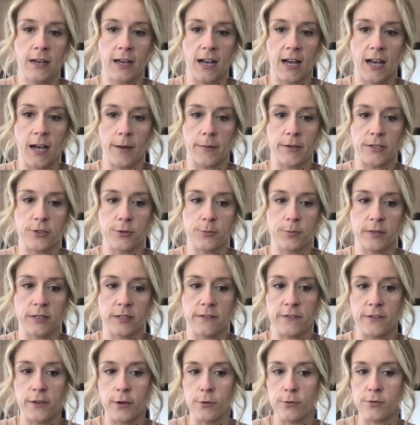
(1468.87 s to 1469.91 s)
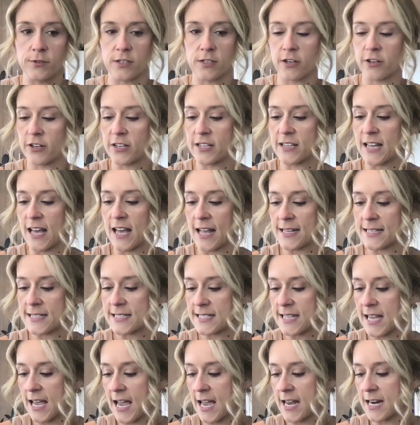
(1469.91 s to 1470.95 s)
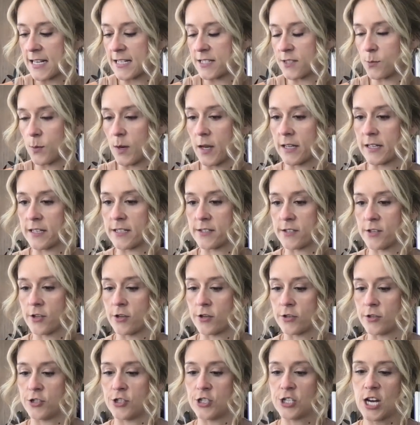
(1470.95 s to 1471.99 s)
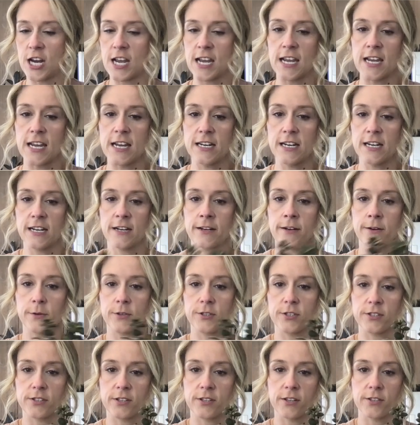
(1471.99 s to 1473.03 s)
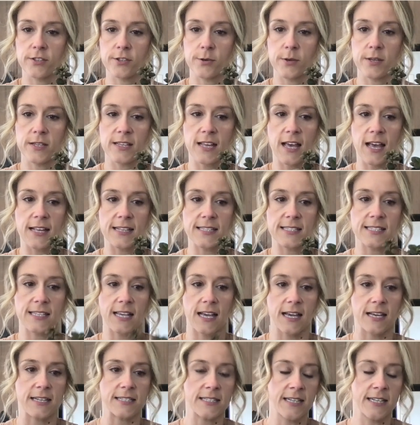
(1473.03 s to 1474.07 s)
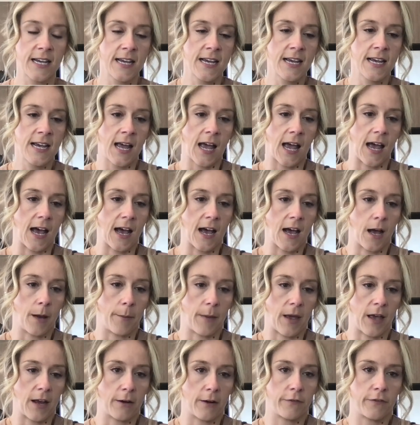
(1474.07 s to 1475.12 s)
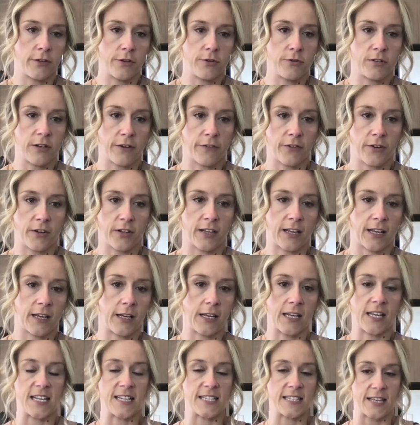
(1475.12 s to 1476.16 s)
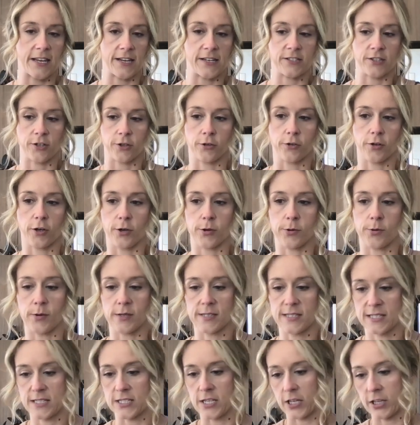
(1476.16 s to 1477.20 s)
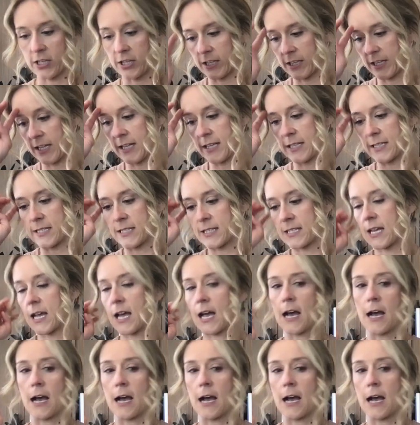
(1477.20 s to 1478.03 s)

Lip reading: I do believe those are in that set, as well as jade, which is also in that set, and a few different like easy to grow succulents.